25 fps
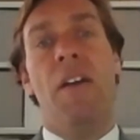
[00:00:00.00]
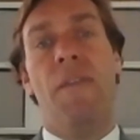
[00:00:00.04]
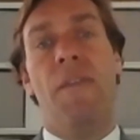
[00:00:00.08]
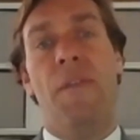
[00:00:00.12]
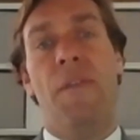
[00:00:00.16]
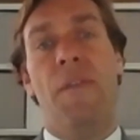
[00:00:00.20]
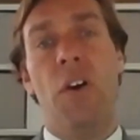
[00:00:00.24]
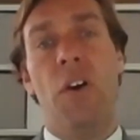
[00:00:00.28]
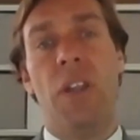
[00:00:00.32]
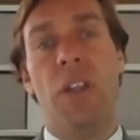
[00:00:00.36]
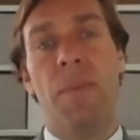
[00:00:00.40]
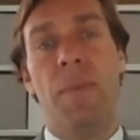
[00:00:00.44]

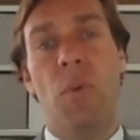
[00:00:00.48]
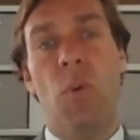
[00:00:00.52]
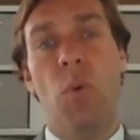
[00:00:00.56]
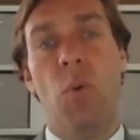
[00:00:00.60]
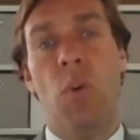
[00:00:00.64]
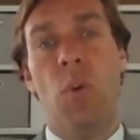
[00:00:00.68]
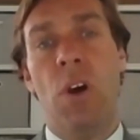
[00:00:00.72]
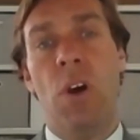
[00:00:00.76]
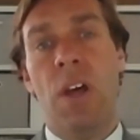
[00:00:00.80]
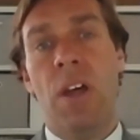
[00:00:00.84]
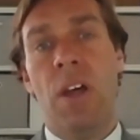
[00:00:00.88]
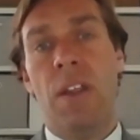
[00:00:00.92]

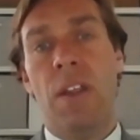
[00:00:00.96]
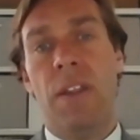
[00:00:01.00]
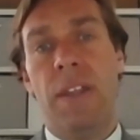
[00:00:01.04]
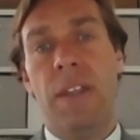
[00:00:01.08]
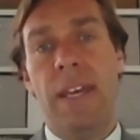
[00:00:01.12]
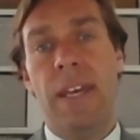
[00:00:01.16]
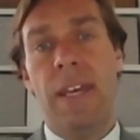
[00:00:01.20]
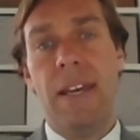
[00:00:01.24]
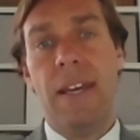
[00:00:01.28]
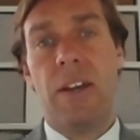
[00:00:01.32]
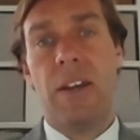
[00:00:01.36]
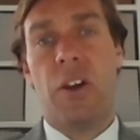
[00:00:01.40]
furthermore,
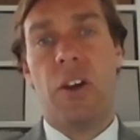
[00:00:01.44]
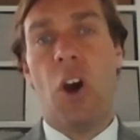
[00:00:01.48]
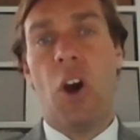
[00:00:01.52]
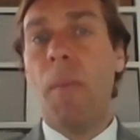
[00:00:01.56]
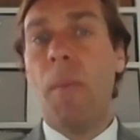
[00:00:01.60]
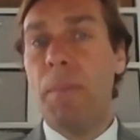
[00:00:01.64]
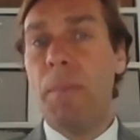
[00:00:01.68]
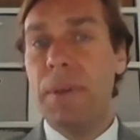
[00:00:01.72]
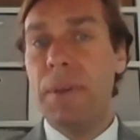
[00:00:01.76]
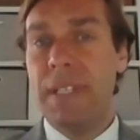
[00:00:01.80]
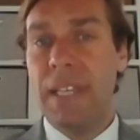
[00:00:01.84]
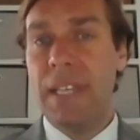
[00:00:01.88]
the
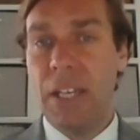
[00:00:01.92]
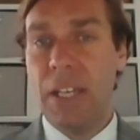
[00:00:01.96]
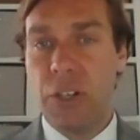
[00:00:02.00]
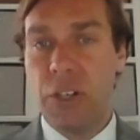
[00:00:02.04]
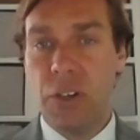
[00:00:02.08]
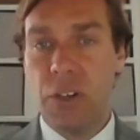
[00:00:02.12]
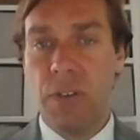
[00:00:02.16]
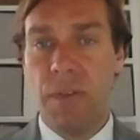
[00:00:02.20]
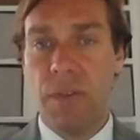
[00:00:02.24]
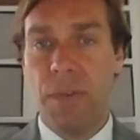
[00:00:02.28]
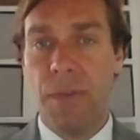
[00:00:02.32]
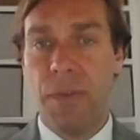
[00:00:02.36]

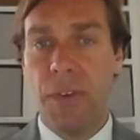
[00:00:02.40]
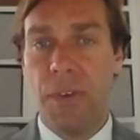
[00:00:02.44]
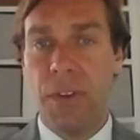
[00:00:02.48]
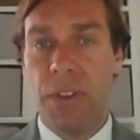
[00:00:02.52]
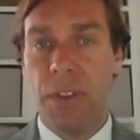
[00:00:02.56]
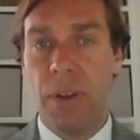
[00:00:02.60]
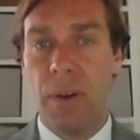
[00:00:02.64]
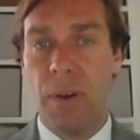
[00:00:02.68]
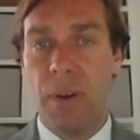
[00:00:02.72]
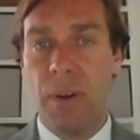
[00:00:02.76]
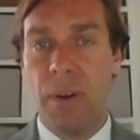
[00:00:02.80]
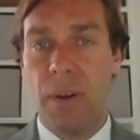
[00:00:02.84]
competition for
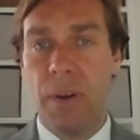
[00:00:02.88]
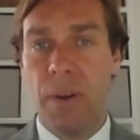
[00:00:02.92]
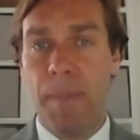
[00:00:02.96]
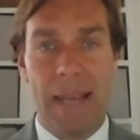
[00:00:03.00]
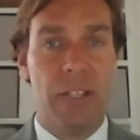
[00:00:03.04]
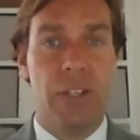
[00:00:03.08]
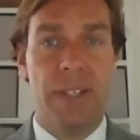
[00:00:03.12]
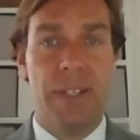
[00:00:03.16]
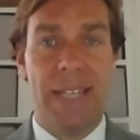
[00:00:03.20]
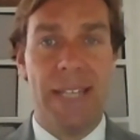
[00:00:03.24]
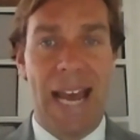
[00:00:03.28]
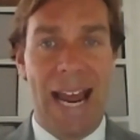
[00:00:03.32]
the
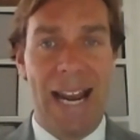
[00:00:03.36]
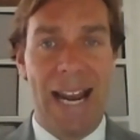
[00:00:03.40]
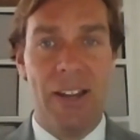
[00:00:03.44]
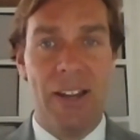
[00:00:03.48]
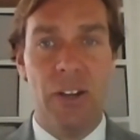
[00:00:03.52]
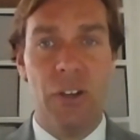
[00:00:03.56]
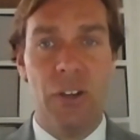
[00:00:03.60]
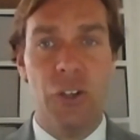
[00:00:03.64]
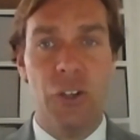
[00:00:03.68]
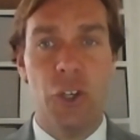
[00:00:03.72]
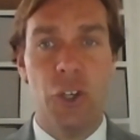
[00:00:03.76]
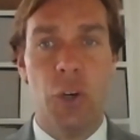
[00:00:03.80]
best
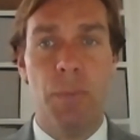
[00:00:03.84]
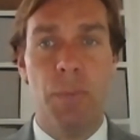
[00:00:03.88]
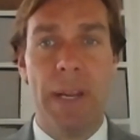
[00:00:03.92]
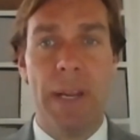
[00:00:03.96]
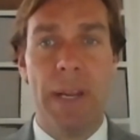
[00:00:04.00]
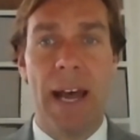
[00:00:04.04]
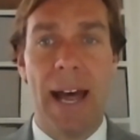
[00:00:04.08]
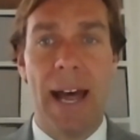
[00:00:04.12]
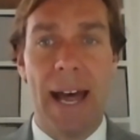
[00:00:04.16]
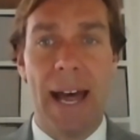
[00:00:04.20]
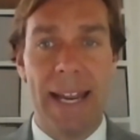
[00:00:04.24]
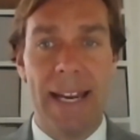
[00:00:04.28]
talent should
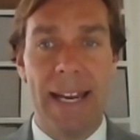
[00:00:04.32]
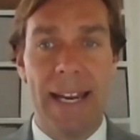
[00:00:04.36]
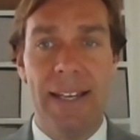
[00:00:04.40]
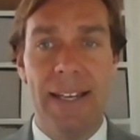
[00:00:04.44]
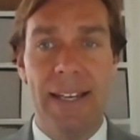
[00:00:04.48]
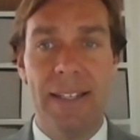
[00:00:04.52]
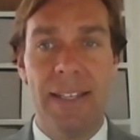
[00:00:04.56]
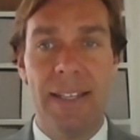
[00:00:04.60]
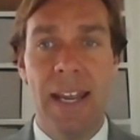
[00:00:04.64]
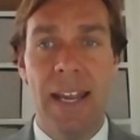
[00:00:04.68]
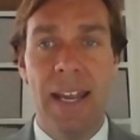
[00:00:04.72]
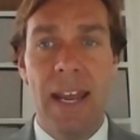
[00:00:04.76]
be
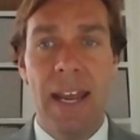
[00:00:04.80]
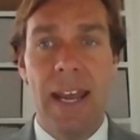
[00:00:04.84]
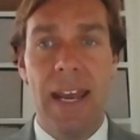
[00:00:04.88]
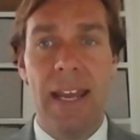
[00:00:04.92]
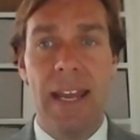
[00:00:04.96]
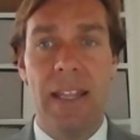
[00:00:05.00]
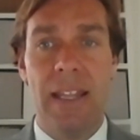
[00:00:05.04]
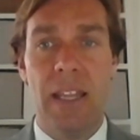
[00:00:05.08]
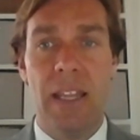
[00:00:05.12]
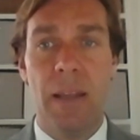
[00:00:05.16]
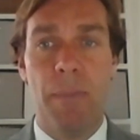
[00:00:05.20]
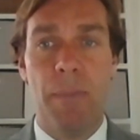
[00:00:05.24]
heightened
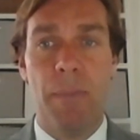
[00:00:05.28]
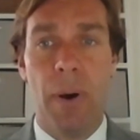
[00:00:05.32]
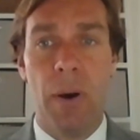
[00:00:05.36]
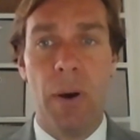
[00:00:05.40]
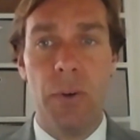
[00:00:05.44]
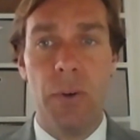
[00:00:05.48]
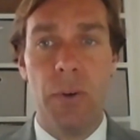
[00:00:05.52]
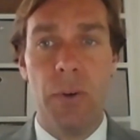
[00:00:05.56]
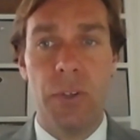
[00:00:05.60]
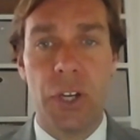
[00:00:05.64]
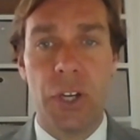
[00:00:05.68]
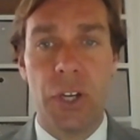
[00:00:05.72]
in the
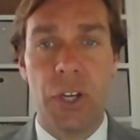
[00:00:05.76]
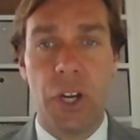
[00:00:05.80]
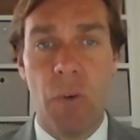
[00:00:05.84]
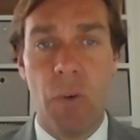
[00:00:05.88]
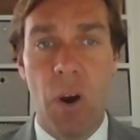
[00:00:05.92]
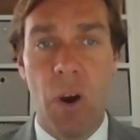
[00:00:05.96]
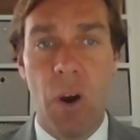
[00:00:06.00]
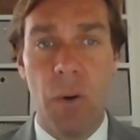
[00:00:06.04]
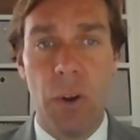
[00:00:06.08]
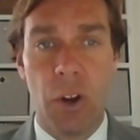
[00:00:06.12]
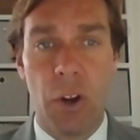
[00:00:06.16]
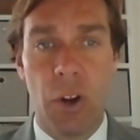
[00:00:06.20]

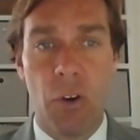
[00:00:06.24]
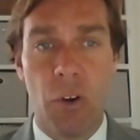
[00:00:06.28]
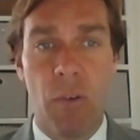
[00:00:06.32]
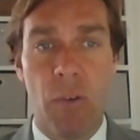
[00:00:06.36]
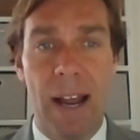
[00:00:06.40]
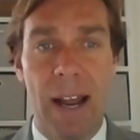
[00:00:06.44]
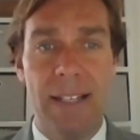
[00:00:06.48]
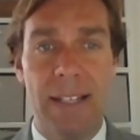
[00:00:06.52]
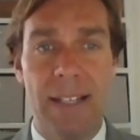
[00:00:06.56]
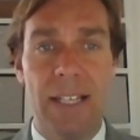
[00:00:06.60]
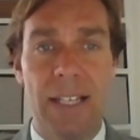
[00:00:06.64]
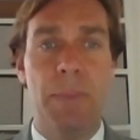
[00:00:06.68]
post-corona
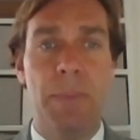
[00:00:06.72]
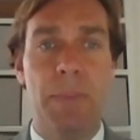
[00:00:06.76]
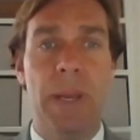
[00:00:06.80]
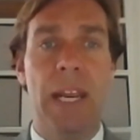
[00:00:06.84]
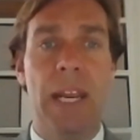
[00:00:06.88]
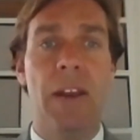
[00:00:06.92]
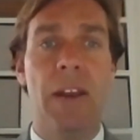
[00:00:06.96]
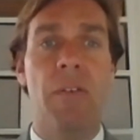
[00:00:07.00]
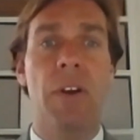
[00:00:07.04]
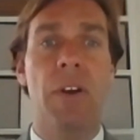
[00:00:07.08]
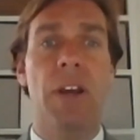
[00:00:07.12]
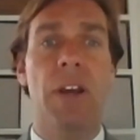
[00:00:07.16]
crisis
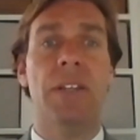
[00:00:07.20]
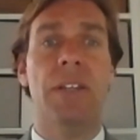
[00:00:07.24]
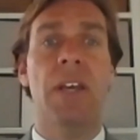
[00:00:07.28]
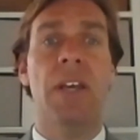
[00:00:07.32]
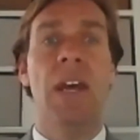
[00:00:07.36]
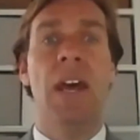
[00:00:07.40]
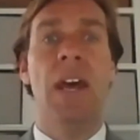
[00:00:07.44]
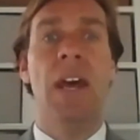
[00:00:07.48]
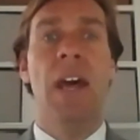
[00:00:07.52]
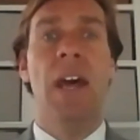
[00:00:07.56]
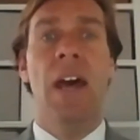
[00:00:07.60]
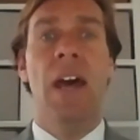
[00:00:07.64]
period.
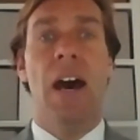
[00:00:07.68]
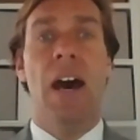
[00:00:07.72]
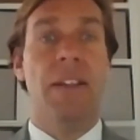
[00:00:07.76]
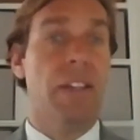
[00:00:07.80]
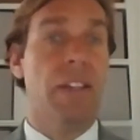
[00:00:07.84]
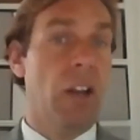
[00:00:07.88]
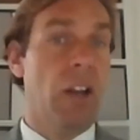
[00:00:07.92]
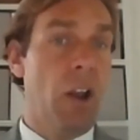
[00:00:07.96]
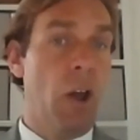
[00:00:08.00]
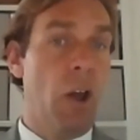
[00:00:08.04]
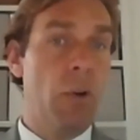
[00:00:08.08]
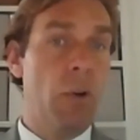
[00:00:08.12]

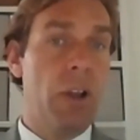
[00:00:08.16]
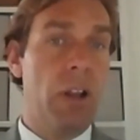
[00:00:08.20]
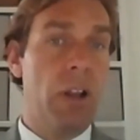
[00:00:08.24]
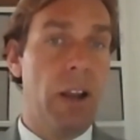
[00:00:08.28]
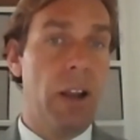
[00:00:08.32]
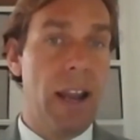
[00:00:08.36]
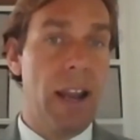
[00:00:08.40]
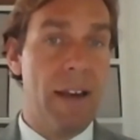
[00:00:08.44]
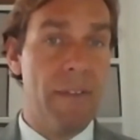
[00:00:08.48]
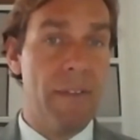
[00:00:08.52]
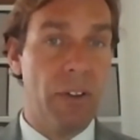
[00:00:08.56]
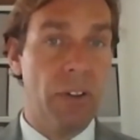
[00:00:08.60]
At the
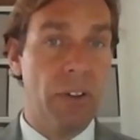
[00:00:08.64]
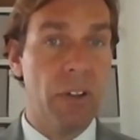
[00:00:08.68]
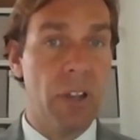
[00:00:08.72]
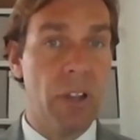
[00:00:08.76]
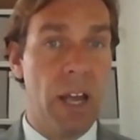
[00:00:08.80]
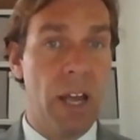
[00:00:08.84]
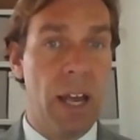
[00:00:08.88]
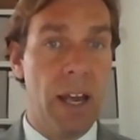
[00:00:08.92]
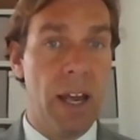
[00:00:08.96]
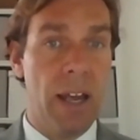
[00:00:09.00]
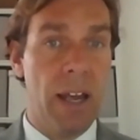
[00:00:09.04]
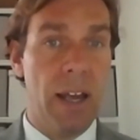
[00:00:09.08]
local level,
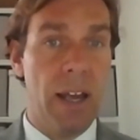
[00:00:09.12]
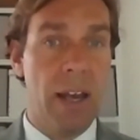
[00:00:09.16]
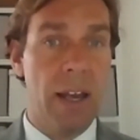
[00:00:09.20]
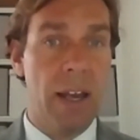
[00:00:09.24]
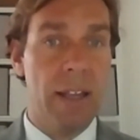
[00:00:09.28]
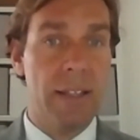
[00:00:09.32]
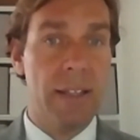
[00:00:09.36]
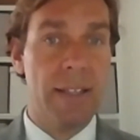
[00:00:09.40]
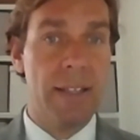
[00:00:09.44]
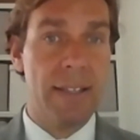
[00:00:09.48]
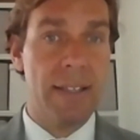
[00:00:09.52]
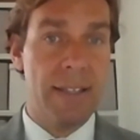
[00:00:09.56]

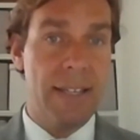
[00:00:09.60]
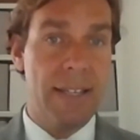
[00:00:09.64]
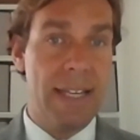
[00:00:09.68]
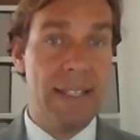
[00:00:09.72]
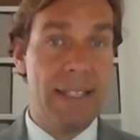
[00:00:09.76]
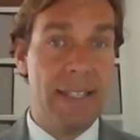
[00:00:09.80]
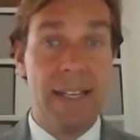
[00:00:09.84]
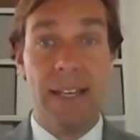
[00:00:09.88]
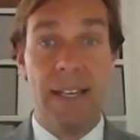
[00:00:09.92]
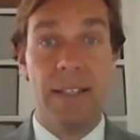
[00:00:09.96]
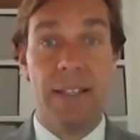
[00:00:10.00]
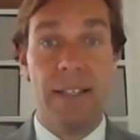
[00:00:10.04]

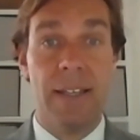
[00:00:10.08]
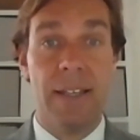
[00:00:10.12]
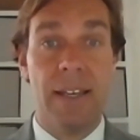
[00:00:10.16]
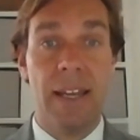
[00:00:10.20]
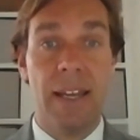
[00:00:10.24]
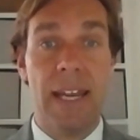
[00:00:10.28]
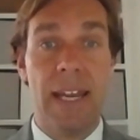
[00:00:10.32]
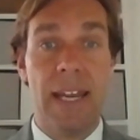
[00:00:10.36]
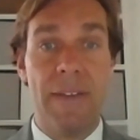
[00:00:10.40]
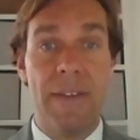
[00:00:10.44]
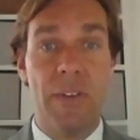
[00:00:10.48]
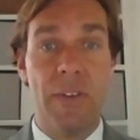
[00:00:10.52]
cities
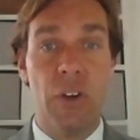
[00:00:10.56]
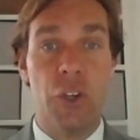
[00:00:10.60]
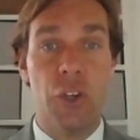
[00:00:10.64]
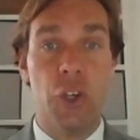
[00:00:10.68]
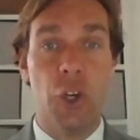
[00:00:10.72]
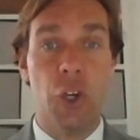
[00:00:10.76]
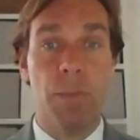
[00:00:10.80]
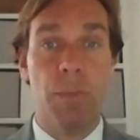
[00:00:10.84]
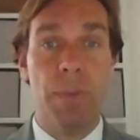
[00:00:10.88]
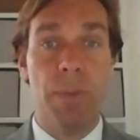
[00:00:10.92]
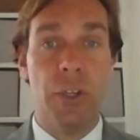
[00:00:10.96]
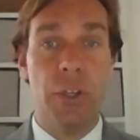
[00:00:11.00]
even
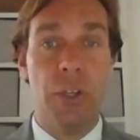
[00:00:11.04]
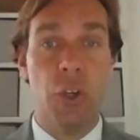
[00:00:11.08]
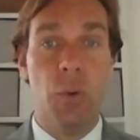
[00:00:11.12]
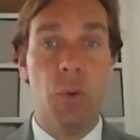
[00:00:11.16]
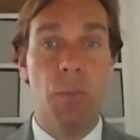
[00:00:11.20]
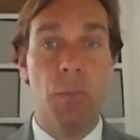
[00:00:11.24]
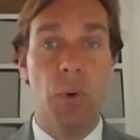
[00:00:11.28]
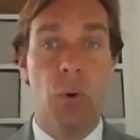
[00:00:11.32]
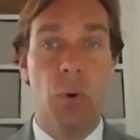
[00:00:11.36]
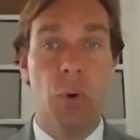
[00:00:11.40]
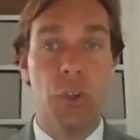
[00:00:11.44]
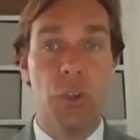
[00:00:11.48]
should do
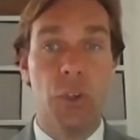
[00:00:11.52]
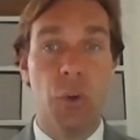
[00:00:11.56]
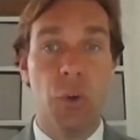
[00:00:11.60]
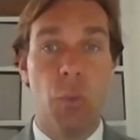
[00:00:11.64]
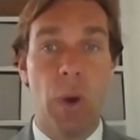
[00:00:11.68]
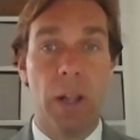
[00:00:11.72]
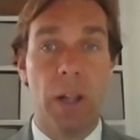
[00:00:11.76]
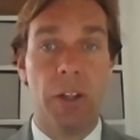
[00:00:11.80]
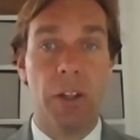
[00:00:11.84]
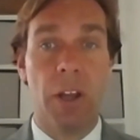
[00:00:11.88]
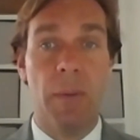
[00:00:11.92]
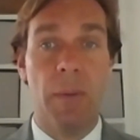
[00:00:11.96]
more to
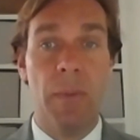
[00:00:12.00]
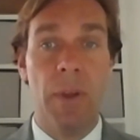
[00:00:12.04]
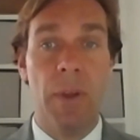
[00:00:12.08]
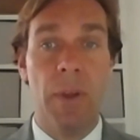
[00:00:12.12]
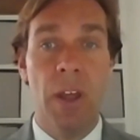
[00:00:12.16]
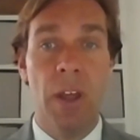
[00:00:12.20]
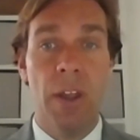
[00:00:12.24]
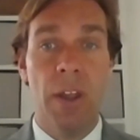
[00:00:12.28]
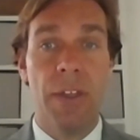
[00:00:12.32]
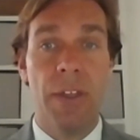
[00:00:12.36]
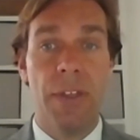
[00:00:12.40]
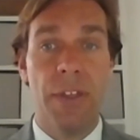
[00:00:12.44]
welcome
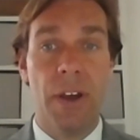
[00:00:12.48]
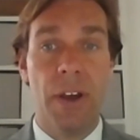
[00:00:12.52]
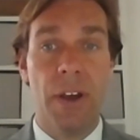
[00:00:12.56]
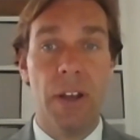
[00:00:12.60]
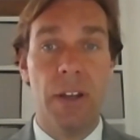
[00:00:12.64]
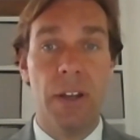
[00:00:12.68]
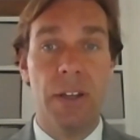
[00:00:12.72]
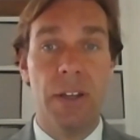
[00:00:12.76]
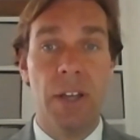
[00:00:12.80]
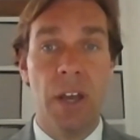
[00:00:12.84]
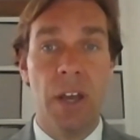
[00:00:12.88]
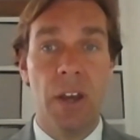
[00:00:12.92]

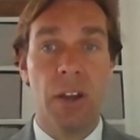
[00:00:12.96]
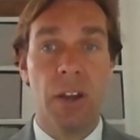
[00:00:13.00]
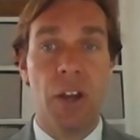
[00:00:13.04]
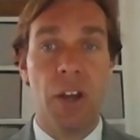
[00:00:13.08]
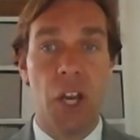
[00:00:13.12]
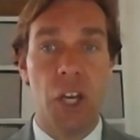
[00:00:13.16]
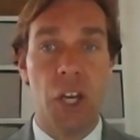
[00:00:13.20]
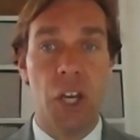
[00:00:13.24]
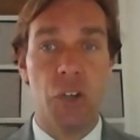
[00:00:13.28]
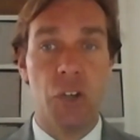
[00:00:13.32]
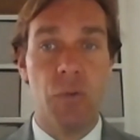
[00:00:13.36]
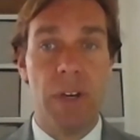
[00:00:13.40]
third
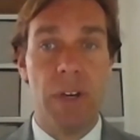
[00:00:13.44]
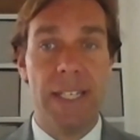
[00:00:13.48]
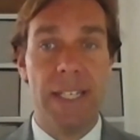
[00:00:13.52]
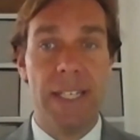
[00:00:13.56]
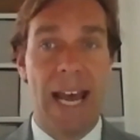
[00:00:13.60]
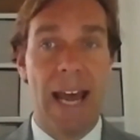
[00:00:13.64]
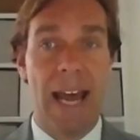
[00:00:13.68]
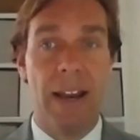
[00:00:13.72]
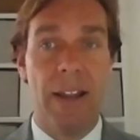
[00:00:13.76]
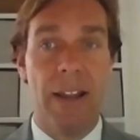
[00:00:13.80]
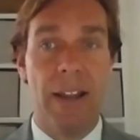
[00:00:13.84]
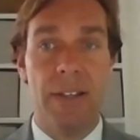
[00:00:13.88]
country
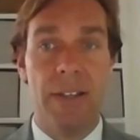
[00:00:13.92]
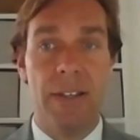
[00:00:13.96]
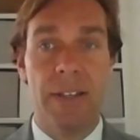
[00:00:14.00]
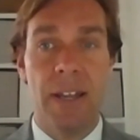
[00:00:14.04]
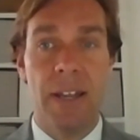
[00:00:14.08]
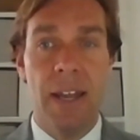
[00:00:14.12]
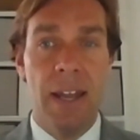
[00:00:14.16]
talent